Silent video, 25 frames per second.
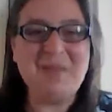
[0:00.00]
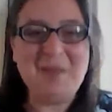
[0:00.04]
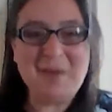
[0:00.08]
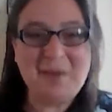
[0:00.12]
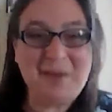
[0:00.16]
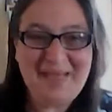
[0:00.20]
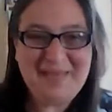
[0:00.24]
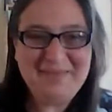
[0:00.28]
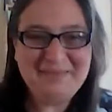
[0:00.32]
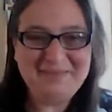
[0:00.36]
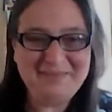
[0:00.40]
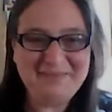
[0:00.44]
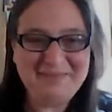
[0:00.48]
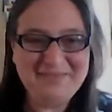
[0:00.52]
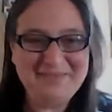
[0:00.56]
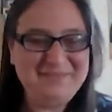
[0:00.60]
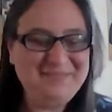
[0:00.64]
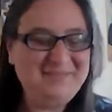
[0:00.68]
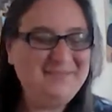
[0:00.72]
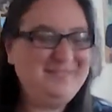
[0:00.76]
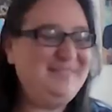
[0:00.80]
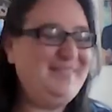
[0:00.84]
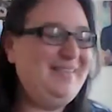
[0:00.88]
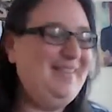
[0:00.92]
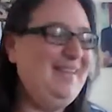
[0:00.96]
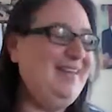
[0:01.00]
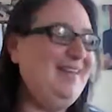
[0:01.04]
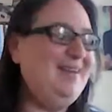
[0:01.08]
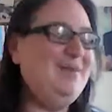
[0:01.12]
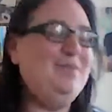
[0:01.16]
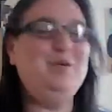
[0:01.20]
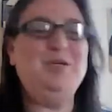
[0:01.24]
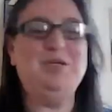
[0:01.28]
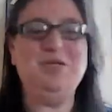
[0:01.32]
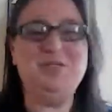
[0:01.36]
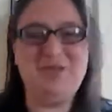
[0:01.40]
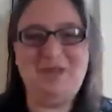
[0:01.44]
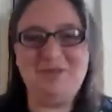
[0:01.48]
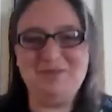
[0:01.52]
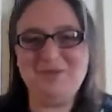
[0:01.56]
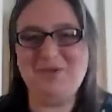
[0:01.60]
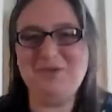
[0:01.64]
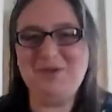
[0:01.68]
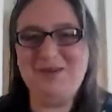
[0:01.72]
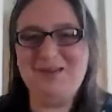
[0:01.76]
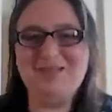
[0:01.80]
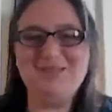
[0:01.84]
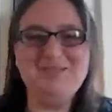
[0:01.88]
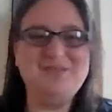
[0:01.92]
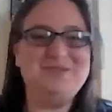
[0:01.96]
Okay, which I've
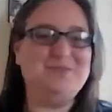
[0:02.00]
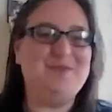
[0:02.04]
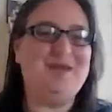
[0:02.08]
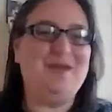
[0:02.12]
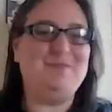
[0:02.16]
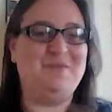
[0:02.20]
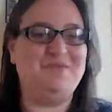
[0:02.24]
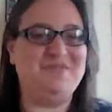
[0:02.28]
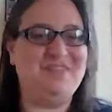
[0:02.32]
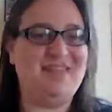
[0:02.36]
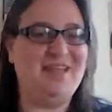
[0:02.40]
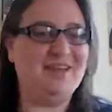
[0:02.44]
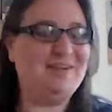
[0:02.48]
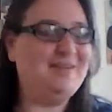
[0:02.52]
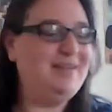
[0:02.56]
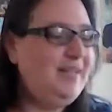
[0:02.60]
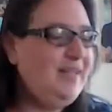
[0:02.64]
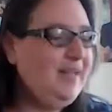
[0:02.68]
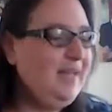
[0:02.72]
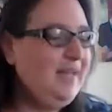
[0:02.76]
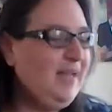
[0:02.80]
shown how to do it and we've done.